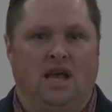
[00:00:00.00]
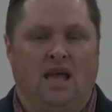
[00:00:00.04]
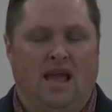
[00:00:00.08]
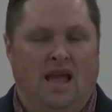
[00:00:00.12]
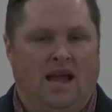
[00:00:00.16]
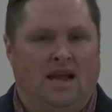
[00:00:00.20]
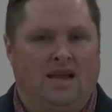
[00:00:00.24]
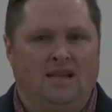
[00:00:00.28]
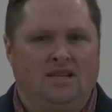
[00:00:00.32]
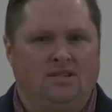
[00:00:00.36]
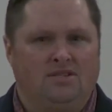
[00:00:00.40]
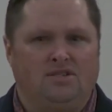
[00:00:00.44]

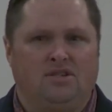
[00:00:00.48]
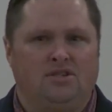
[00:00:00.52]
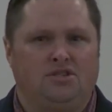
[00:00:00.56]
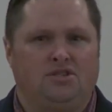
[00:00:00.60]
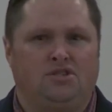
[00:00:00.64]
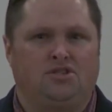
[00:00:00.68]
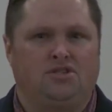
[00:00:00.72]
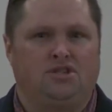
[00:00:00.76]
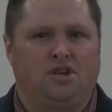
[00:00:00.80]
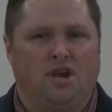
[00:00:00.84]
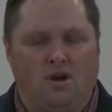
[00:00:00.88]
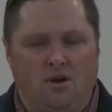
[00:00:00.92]
and it just
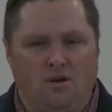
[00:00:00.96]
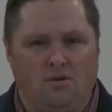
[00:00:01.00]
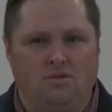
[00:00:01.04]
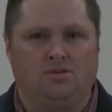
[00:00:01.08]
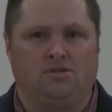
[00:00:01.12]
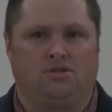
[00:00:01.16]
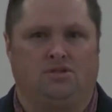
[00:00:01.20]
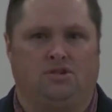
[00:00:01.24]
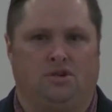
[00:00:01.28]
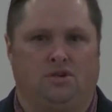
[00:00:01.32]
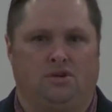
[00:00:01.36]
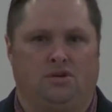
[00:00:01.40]

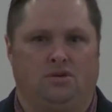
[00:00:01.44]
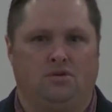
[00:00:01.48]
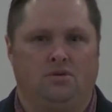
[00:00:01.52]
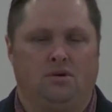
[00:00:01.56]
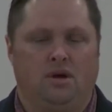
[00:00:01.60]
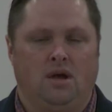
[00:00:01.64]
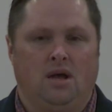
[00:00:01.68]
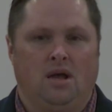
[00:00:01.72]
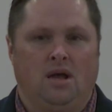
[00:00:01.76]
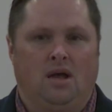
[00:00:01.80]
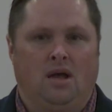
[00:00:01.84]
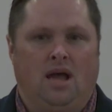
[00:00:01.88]
shows you
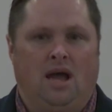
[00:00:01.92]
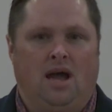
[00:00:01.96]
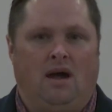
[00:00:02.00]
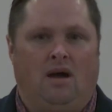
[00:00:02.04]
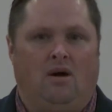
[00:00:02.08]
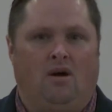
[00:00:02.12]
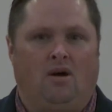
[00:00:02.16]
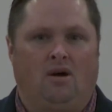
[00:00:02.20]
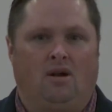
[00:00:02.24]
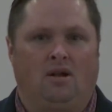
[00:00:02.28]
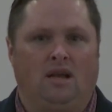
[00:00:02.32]
how our